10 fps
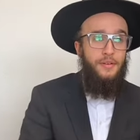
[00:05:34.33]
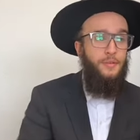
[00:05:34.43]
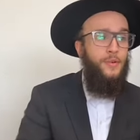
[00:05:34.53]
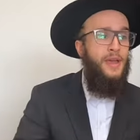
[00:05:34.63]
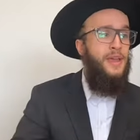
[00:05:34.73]

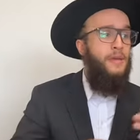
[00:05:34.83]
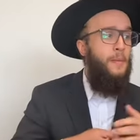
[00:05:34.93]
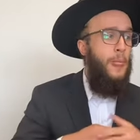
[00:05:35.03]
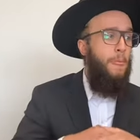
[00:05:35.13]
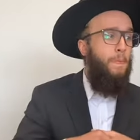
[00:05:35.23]
we
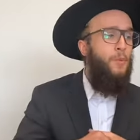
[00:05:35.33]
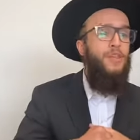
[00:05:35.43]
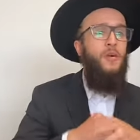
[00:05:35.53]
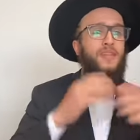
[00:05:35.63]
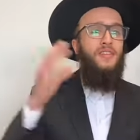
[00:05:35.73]
we
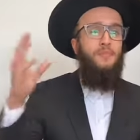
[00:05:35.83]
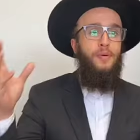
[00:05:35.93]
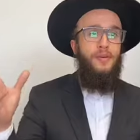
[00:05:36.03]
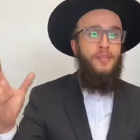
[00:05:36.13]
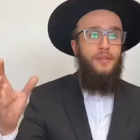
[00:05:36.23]
know what is
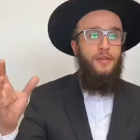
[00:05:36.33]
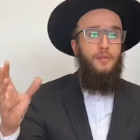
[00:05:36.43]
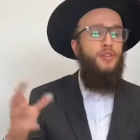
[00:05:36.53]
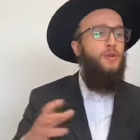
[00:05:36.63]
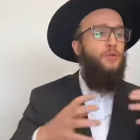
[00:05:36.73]
important.
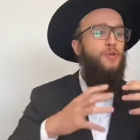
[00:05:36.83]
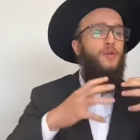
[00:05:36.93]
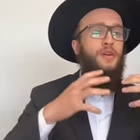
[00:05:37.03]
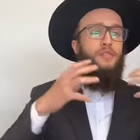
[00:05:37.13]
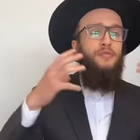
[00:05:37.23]
We know what we
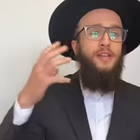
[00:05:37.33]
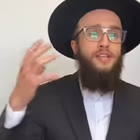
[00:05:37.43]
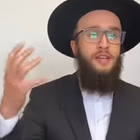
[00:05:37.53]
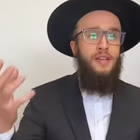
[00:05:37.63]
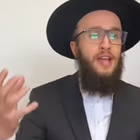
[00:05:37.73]
want to reach
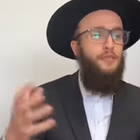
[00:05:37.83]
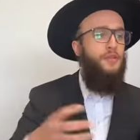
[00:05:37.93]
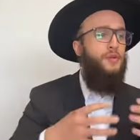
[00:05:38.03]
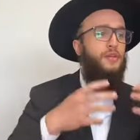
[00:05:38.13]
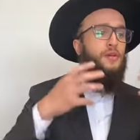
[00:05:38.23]
in our life. We
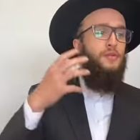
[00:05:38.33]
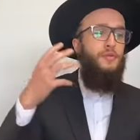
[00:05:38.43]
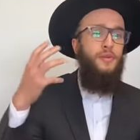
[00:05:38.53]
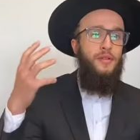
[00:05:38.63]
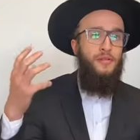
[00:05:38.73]
know what goals
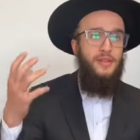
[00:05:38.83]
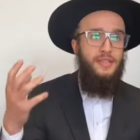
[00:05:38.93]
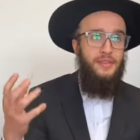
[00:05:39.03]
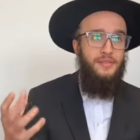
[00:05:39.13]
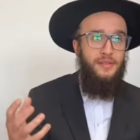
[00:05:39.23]
we wanted to
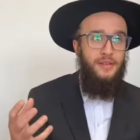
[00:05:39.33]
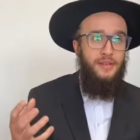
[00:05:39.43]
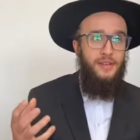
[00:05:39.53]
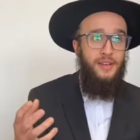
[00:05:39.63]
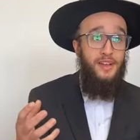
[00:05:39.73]
achieve.
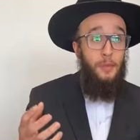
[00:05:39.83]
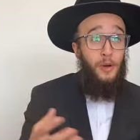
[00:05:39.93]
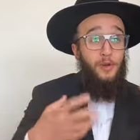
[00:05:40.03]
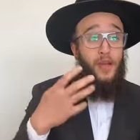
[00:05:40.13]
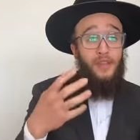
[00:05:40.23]

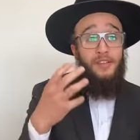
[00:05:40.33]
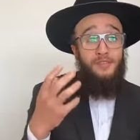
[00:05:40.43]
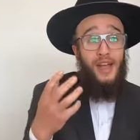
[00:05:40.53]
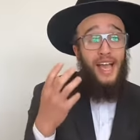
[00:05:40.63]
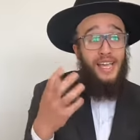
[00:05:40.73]
But we are
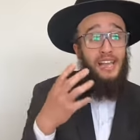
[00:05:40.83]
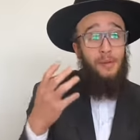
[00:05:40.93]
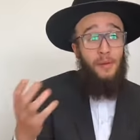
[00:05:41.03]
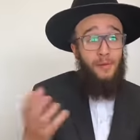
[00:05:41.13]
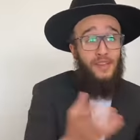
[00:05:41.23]
distracted
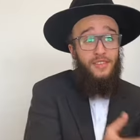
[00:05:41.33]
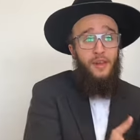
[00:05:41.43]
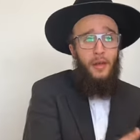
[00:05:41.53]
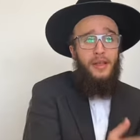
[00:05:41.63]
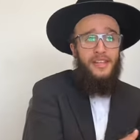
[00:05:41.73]
about what is
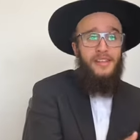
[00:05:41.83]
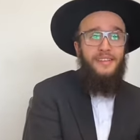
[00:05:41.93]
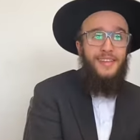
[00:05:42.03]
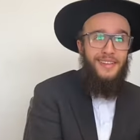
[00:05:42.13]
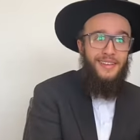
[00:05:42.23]

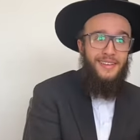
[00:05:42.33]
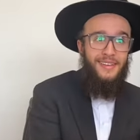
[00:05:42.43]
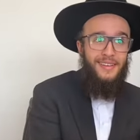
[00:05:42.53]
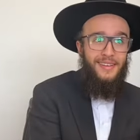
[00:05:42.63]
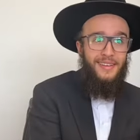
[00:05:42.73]
urgent.
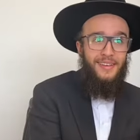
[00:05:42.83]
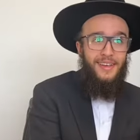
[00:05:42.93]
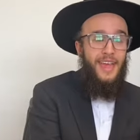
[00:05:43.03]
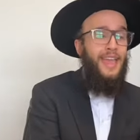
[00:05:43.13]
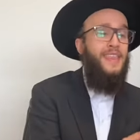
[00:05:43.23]

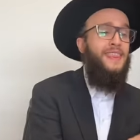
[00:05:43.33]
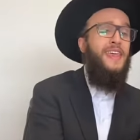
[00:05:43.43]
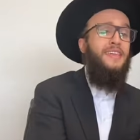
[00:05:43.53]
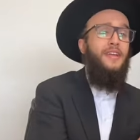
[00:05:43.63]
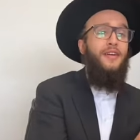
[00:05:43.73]
And the
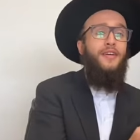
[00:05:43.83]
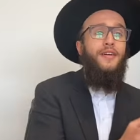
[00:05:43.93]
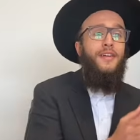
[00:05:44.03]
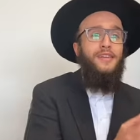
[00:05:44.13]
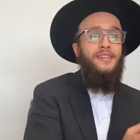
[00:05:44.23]
things that are
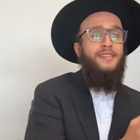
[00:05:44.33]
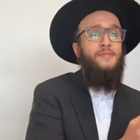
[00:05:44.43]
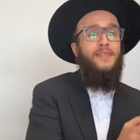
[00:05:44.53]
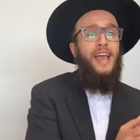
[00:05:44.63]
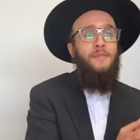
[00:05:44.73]
urgent
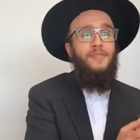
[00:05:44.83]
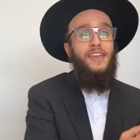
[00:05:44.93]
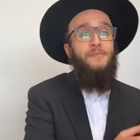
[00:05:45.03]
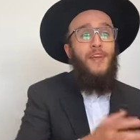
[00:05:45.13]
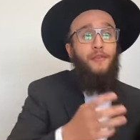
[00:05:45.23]
sometimes
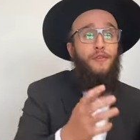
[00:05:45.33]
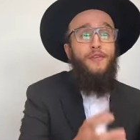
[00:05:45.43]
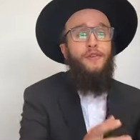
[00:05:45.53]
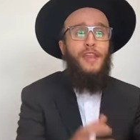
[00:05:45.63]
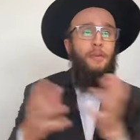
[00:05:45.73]
can be
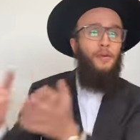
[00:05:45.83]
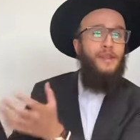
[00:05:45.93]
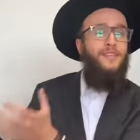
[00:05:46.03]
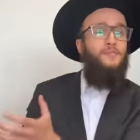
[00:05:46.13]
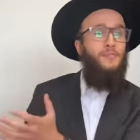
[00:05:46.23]
confused about
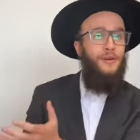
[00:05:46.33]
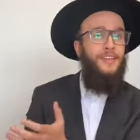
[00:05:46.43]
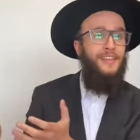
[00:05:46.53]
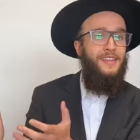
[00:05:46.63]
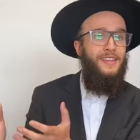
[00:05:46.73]
what's important.